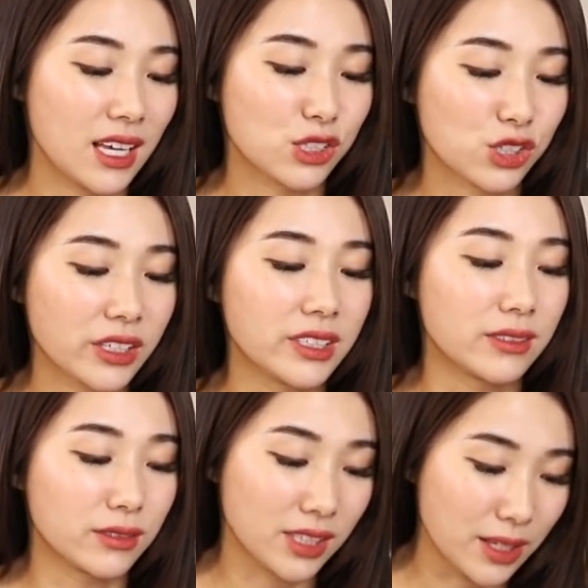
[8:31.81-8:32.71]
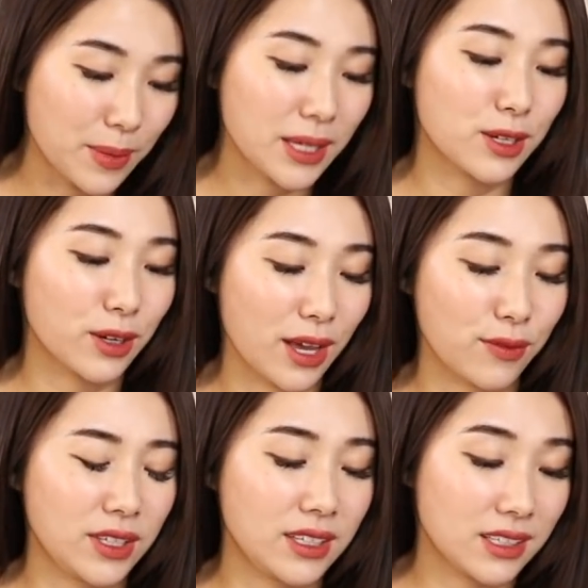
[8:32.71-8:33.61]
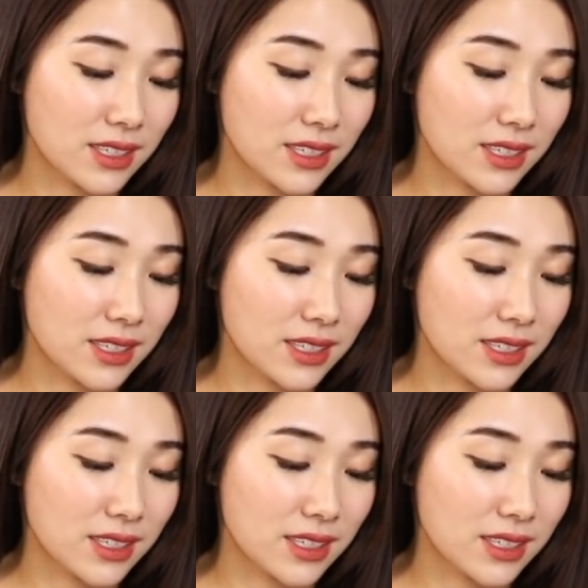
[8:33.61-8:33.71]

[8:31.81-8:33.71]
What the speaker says: Ensure you limit your caffeine